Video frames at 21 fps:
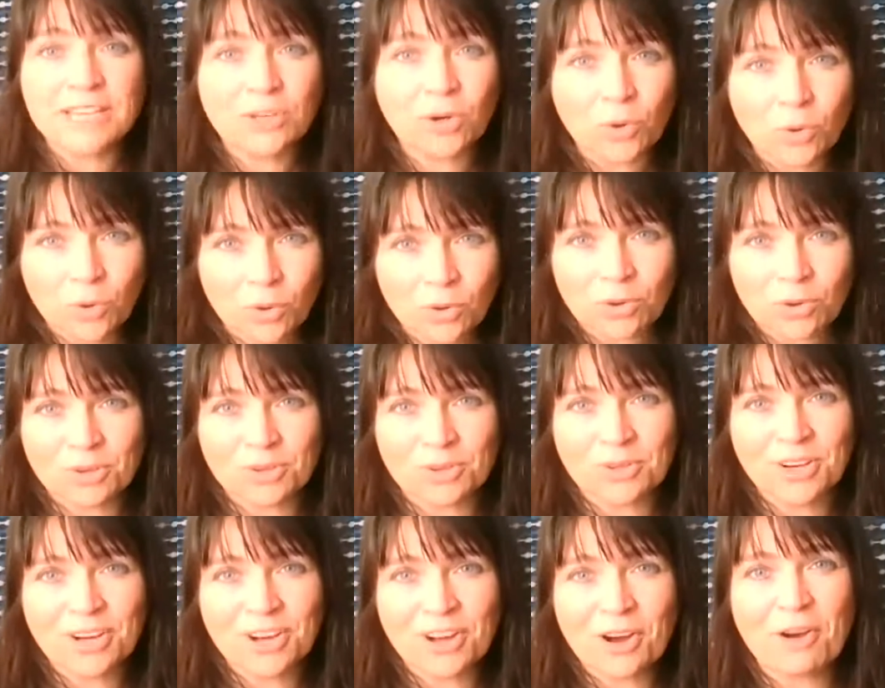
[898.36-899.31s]
awe
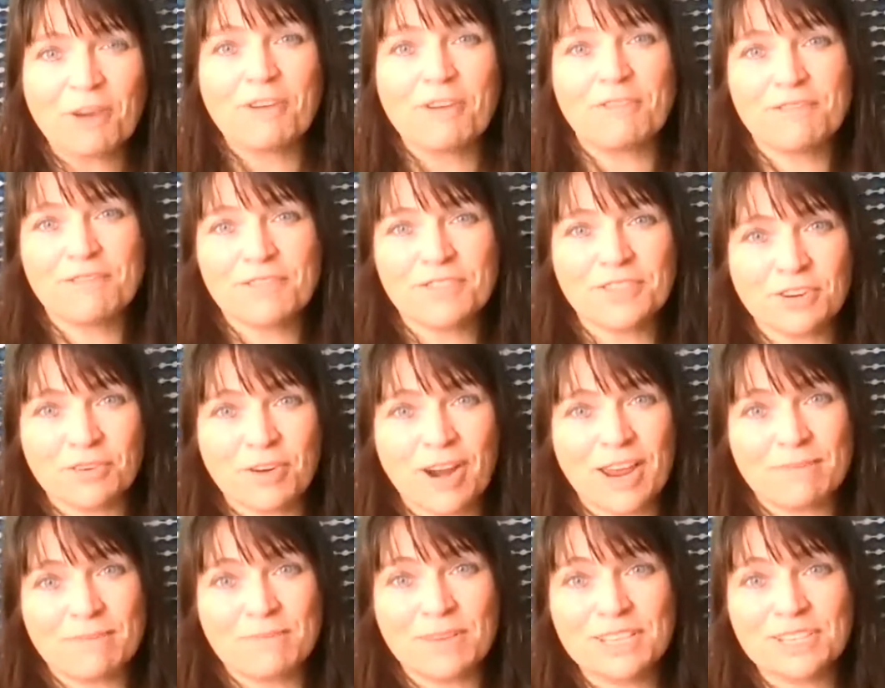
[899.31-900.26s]
of the
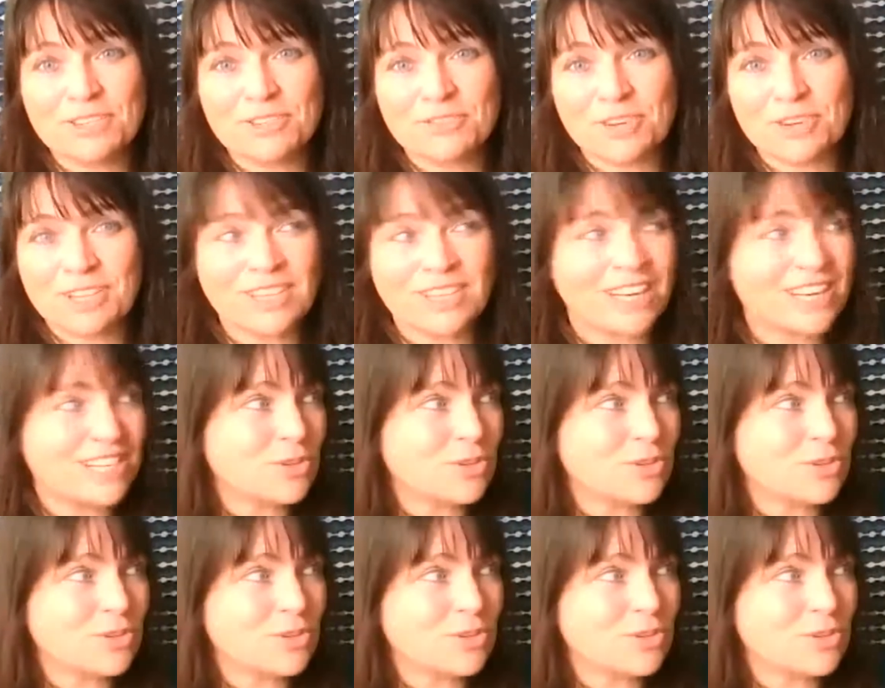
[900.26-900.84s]
great mystery that is